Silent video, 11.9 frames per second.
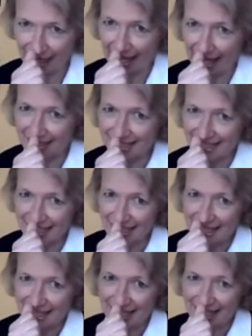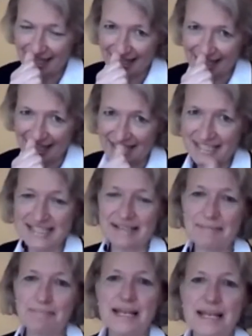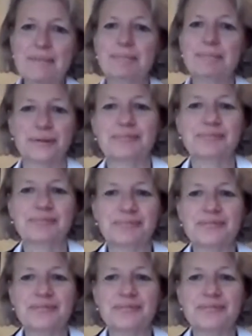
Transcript: And it's people